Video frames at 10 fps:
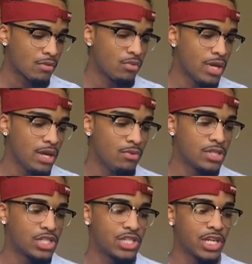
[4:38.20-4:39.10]
We
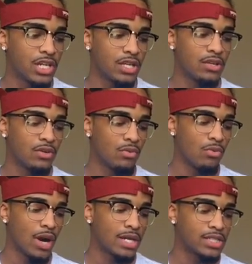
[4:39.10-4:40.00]
was chilling
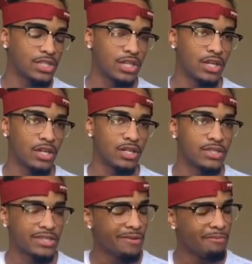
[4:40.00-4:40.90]
watching
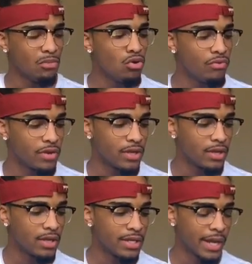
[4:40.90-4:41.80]
some movie
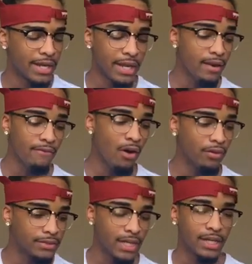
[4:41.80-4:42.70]
that didn't
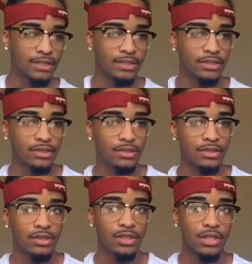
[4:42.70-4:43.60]
involve sex.
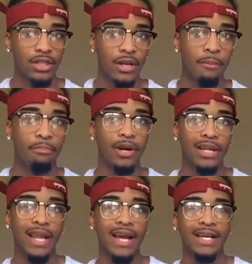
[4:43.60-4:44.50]

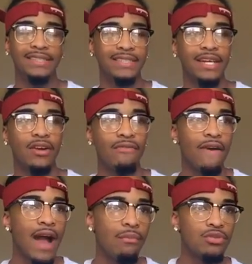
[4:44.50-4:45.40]
But like I said, her
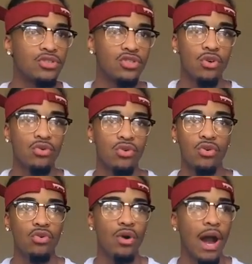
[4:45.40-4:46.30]
vibe was so
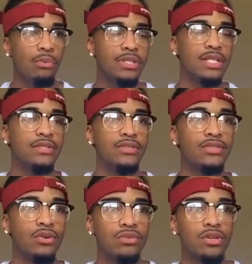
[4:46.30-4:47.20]
cool. I was getting
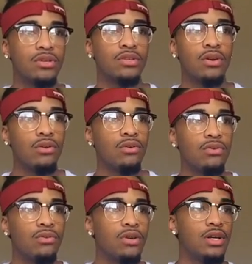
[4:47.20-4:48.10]
so turned
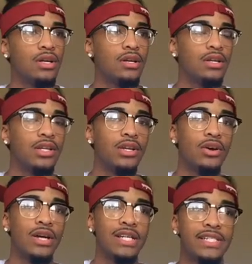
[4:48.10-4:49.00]
on. You
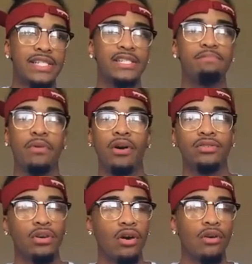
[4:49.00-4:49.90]
know, it just
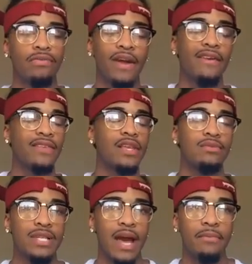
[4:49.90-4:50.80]
sparked off. Everything
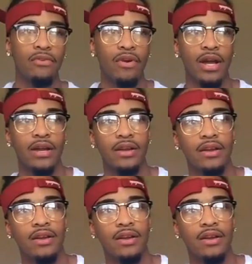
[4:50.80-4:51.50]
was happening, right?